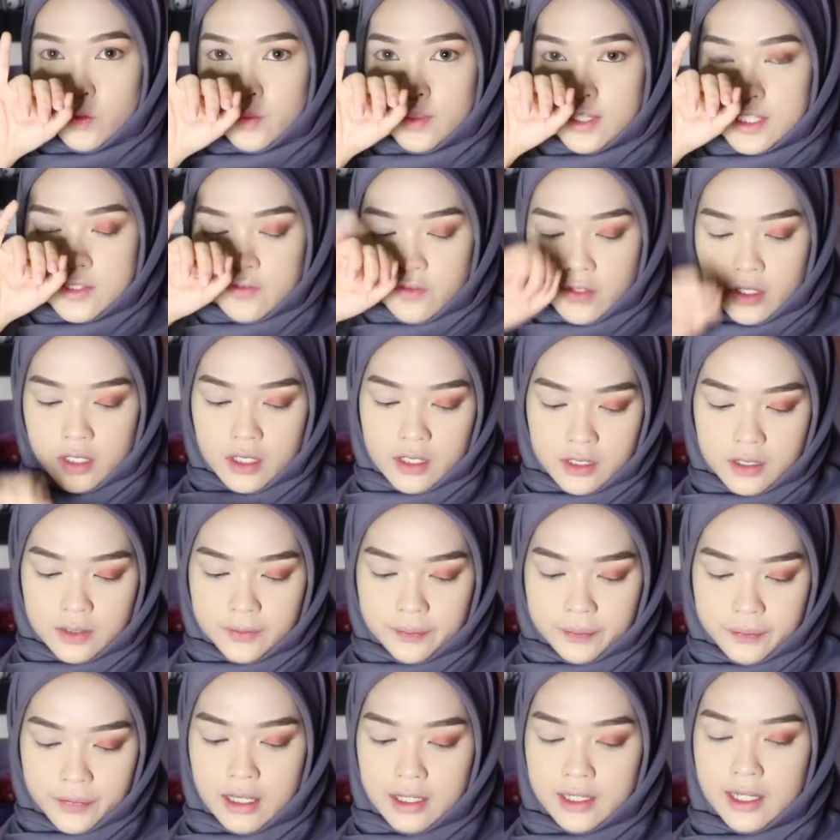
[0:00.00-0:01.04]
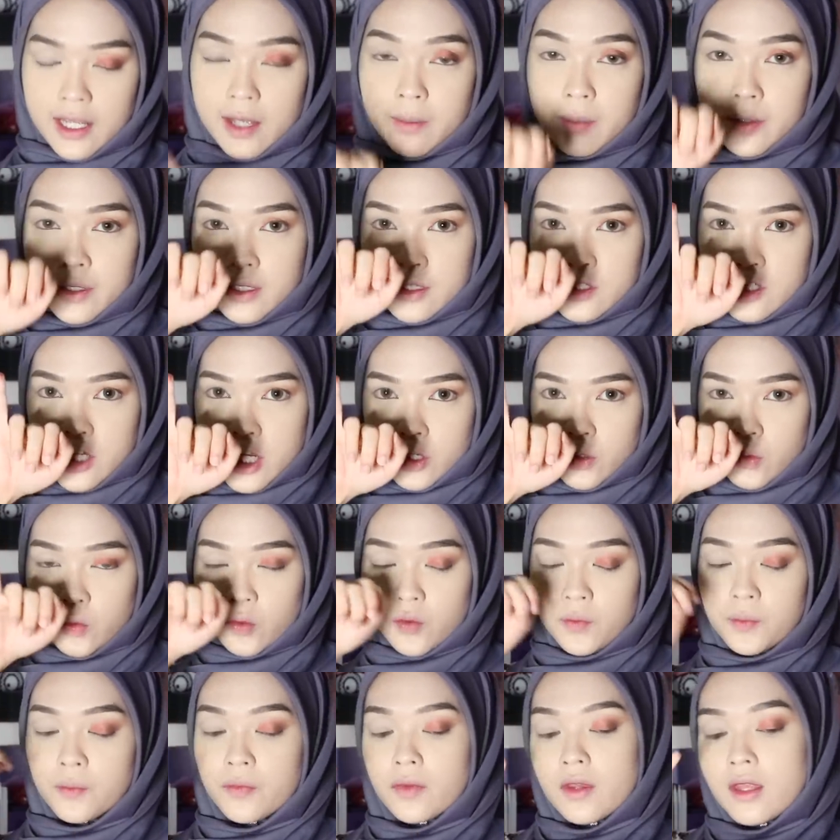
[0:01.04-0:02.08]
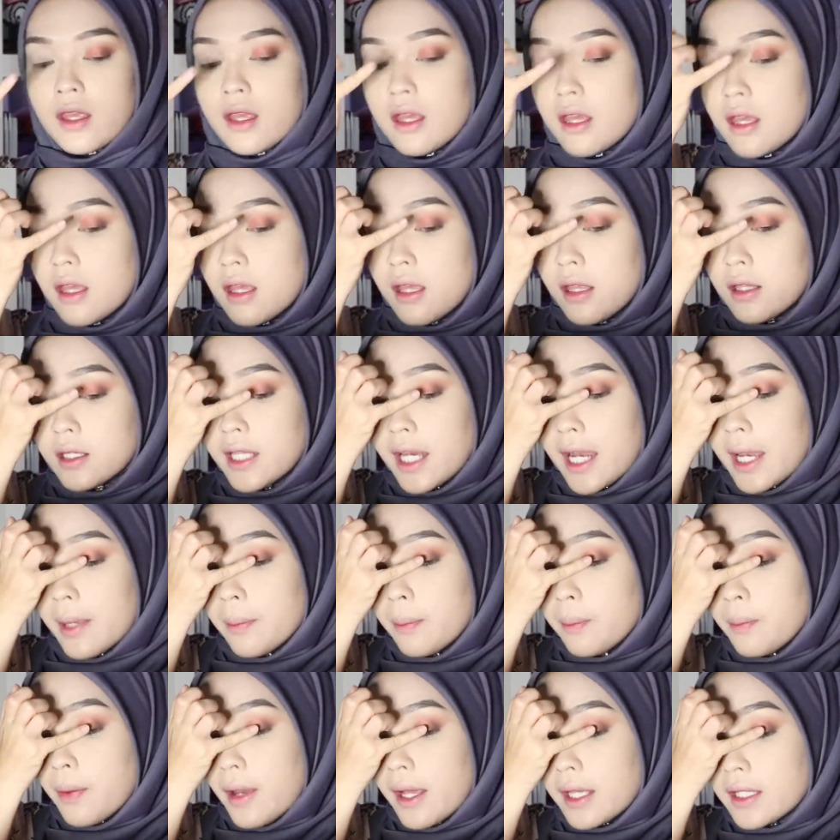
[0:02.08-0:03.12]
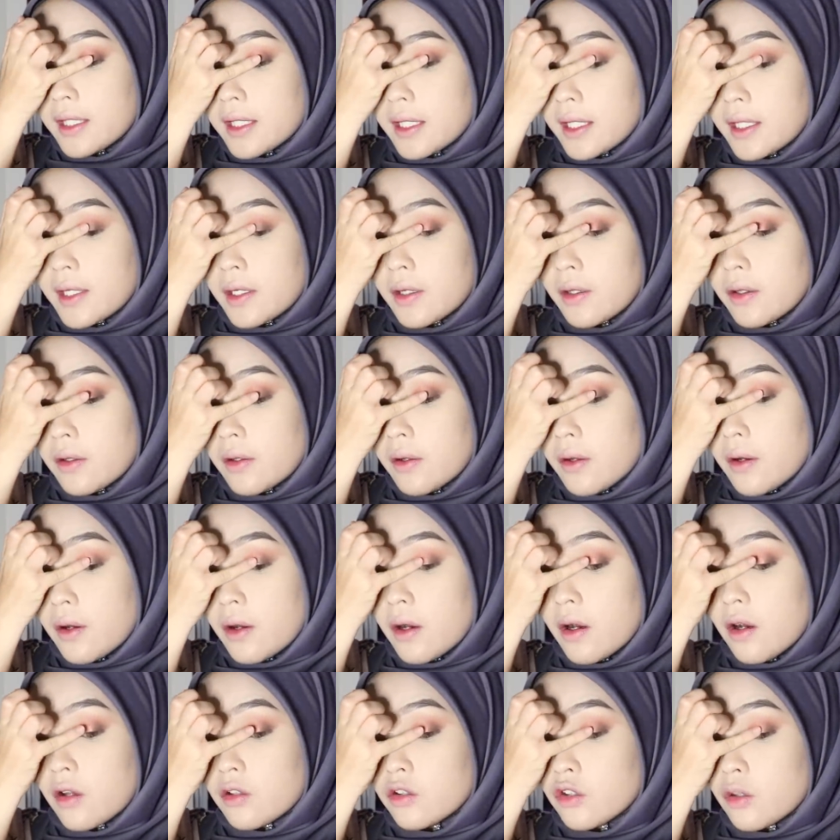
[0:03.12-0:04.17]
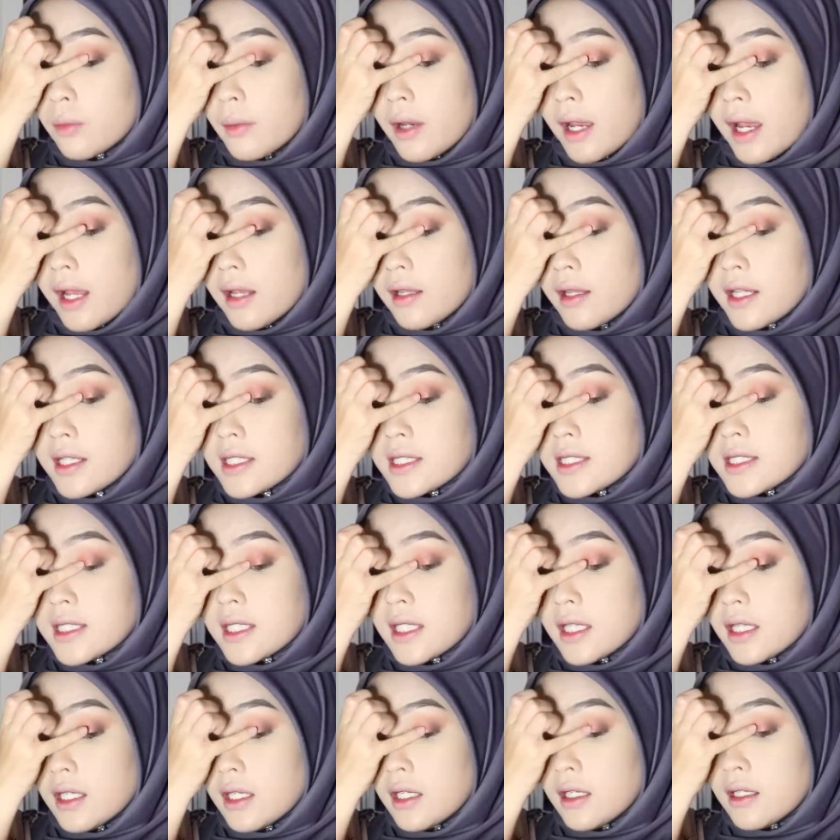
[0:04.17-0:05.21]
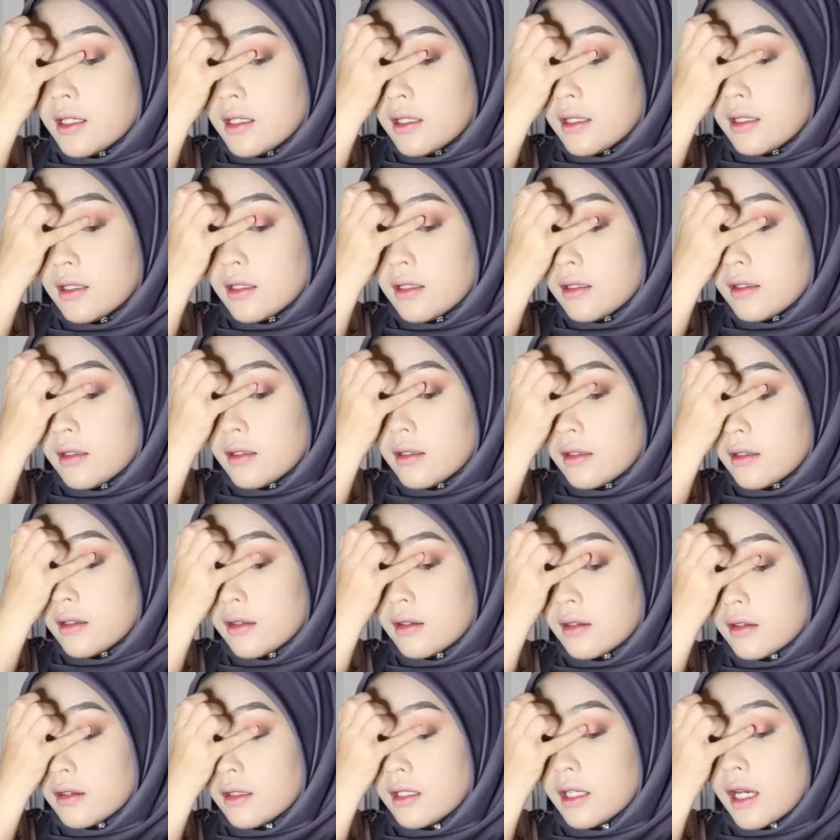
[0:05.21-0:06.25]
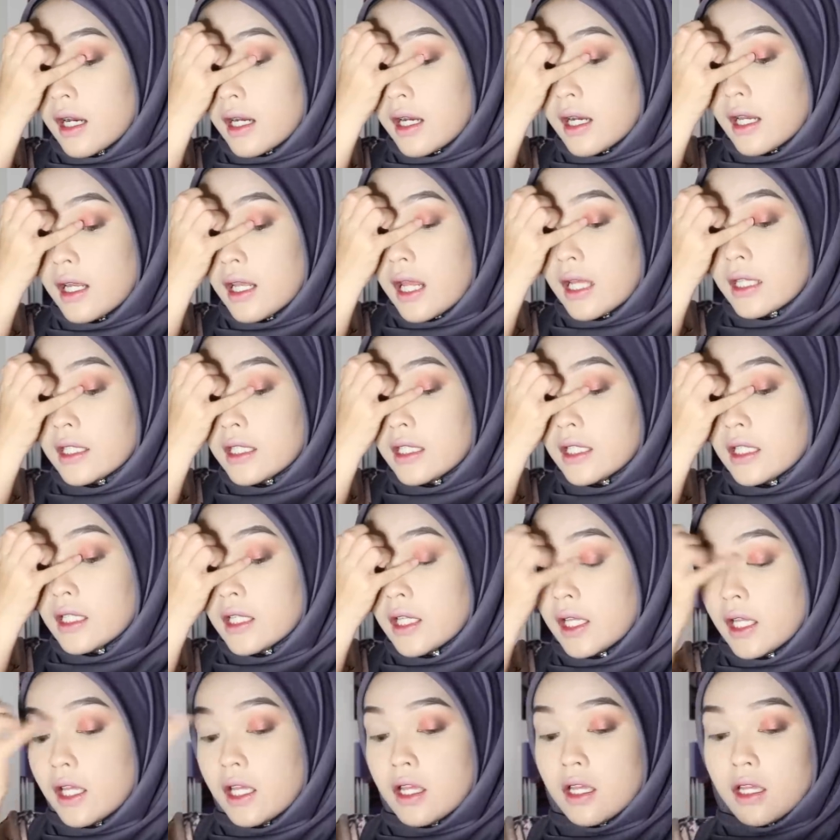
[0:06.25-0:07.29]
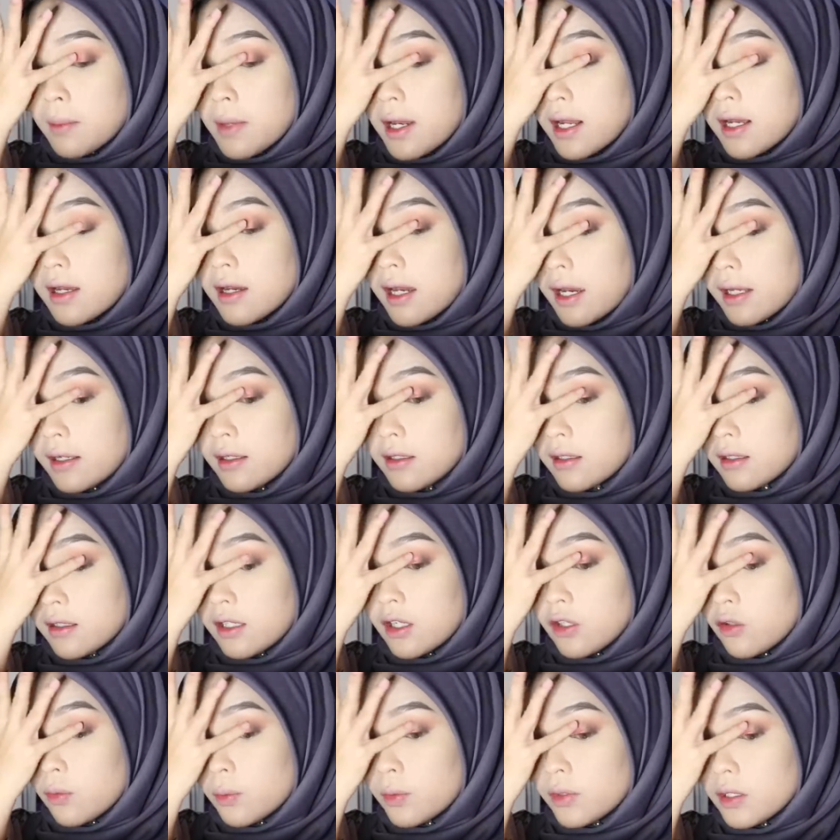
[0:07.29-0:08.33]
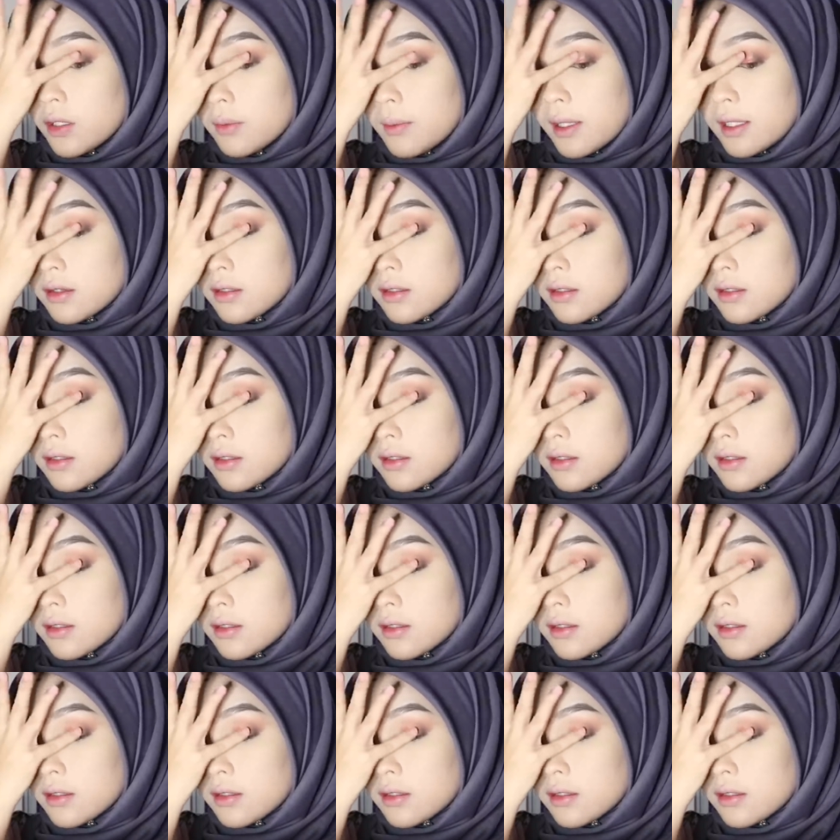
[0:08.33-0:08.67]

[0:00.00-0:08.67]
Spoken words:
With this finger, and then I make the shadow. Then I pack it onto my eyelids. See? Dia akan lagi melekat dekat you punya